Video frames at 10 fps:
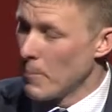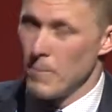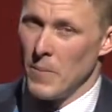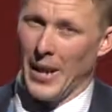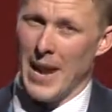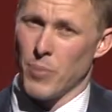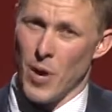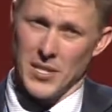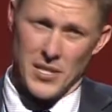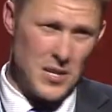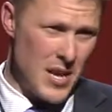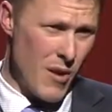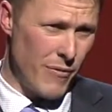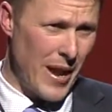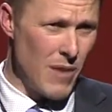land prices in Dairy
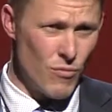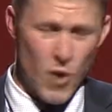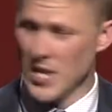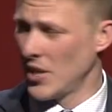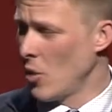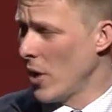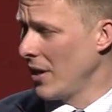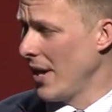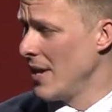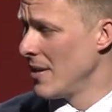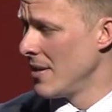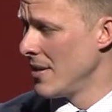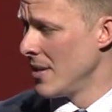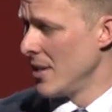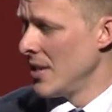Flat rising quickly.
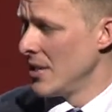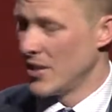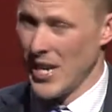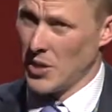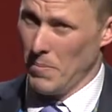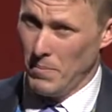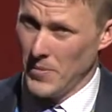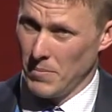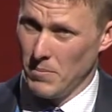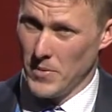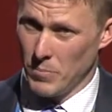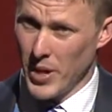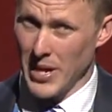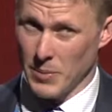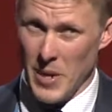So it's pretty
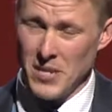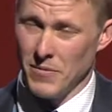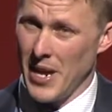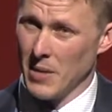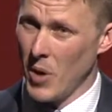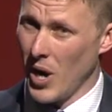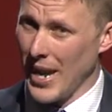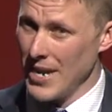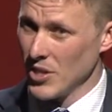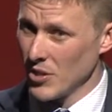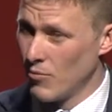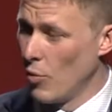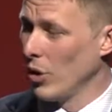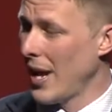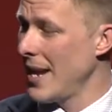expensive now to buy land, just
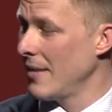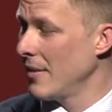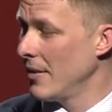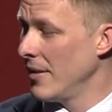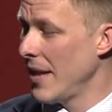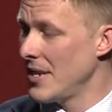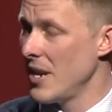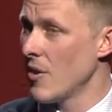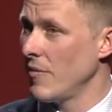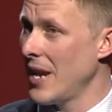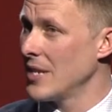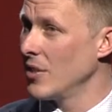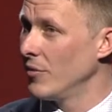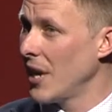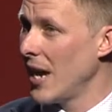raw land in that Dairy Flat,
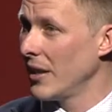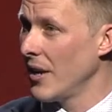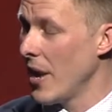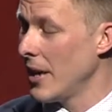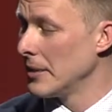Silverdale area.